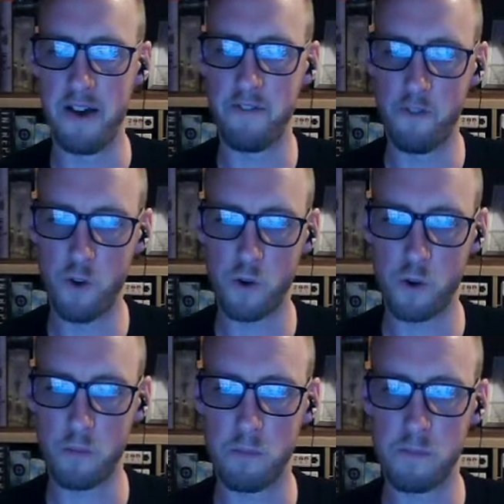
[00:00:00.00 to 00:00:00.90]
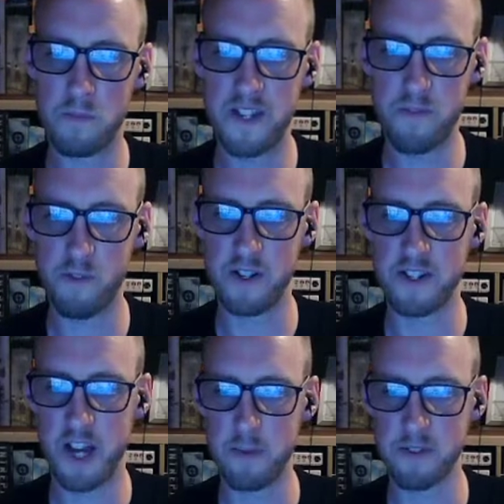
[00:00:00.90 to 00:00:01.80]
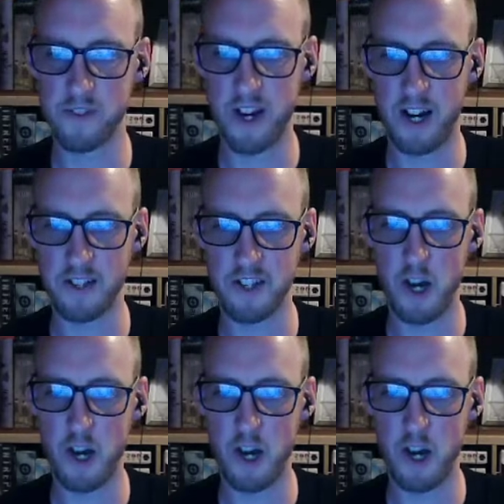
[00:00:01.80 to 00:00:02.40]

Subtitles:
4 different types of cards